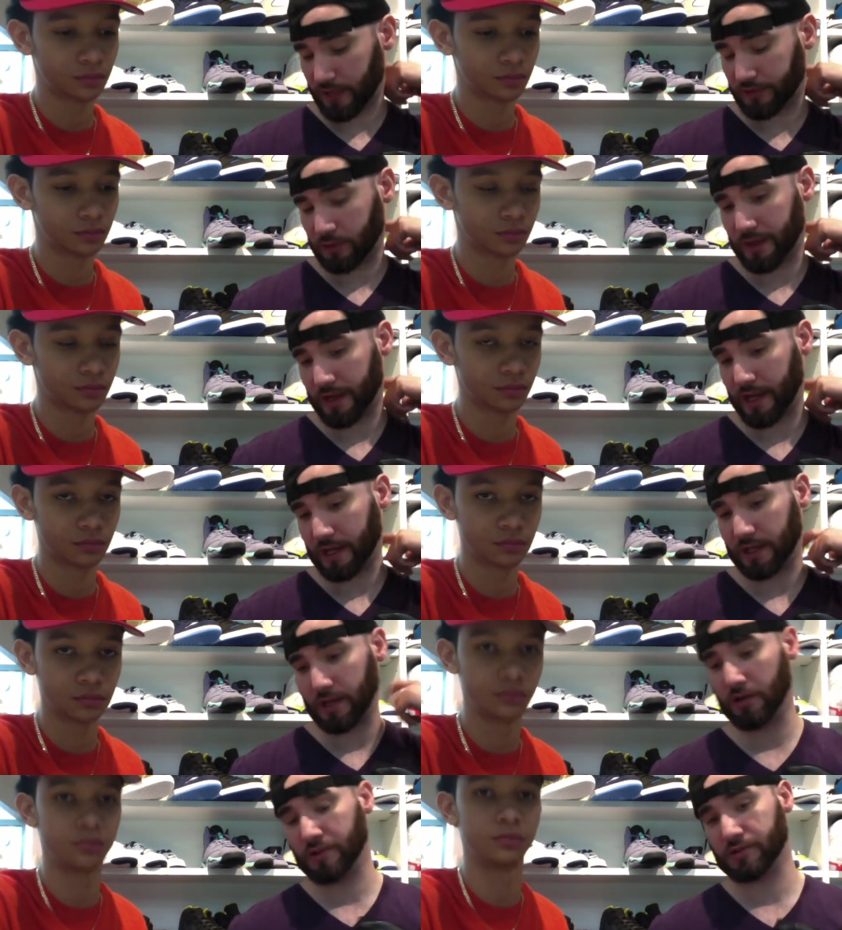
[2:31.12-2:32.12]
Speaker 1: the way the Nike
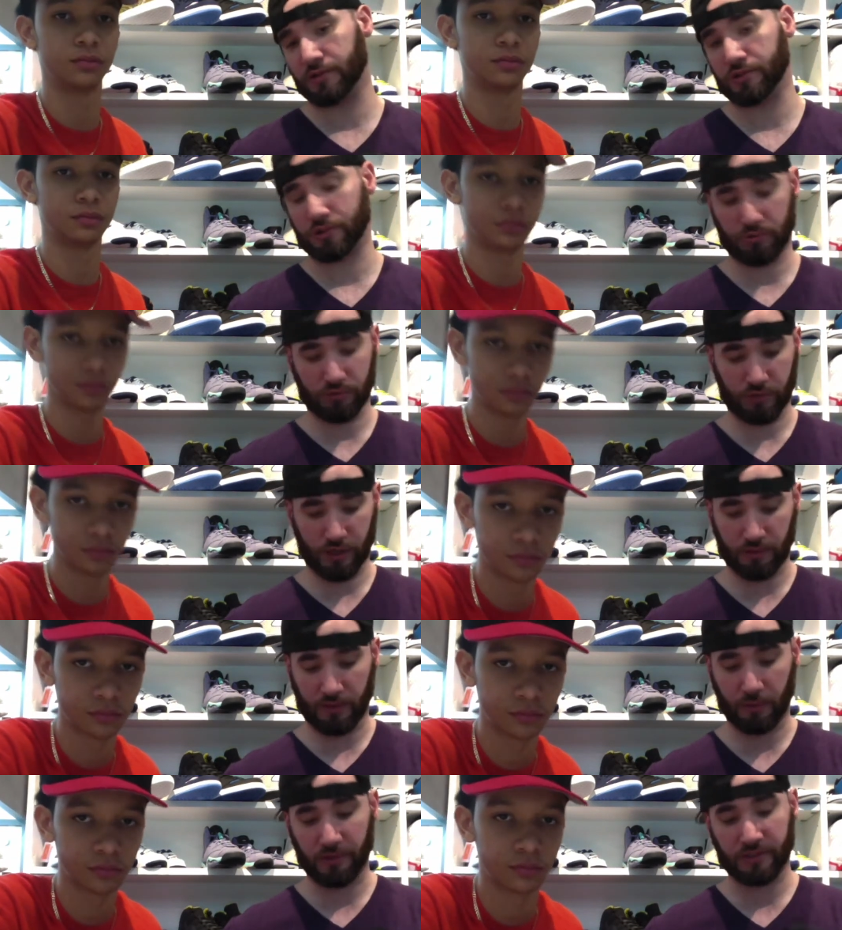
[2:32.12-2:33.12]
Air looks on the shoe.
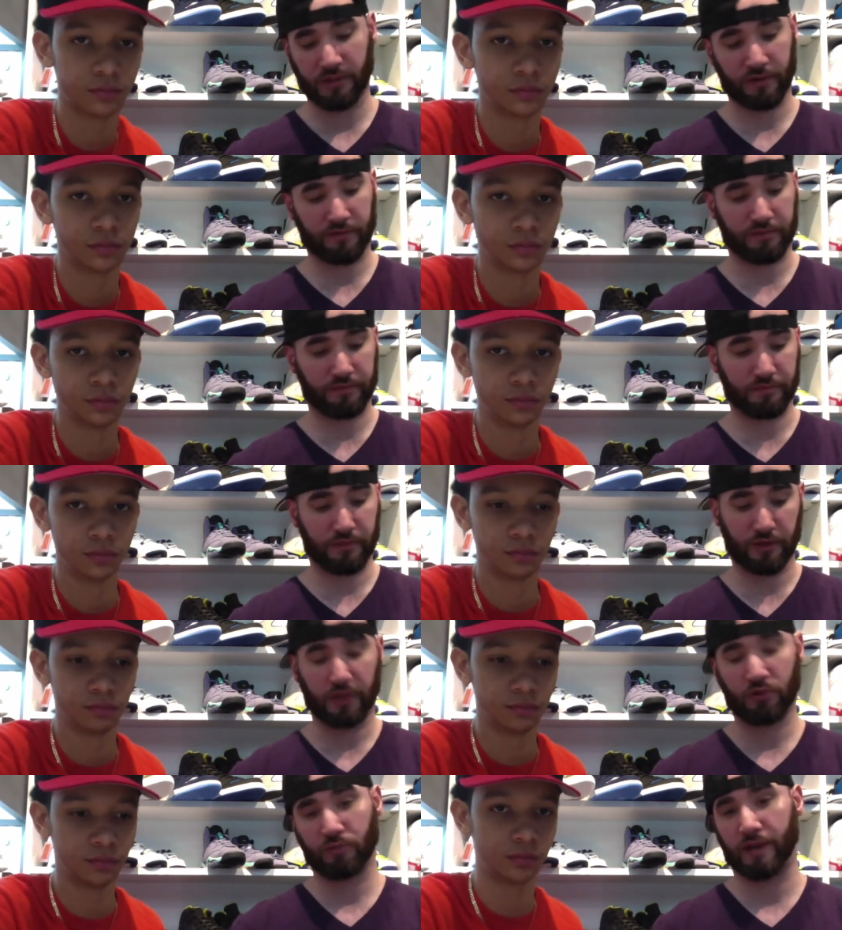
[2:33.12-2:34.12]
Um, I wish they would have, you know,
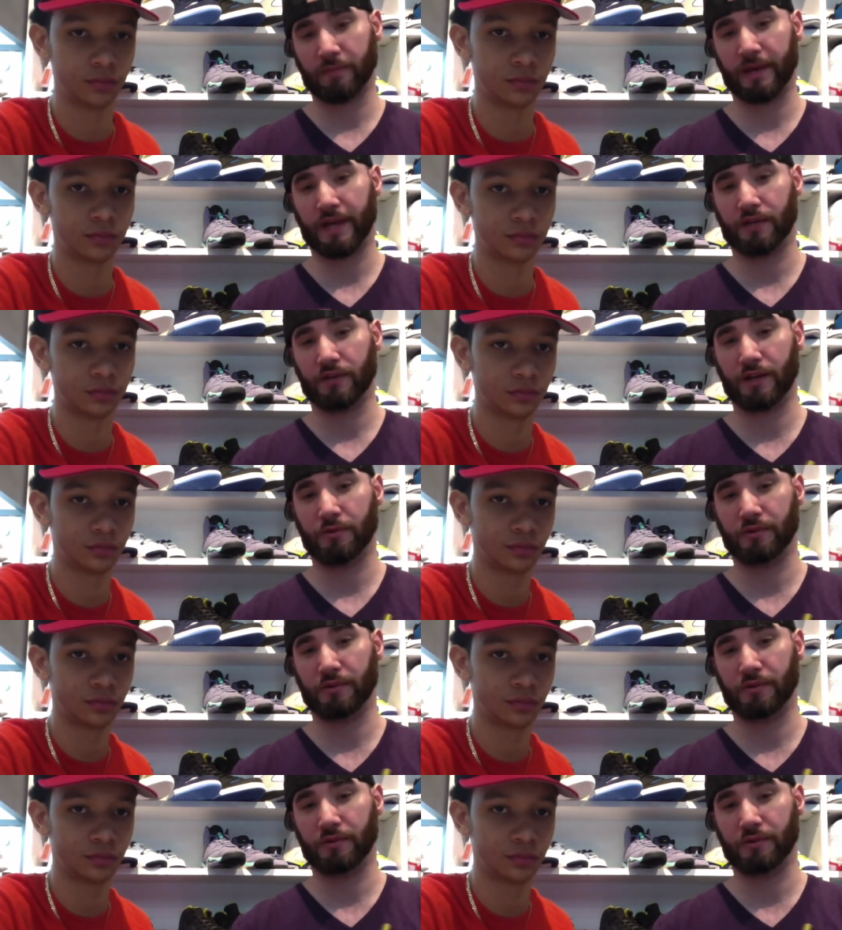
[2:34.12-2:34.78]
they do bring it back every now and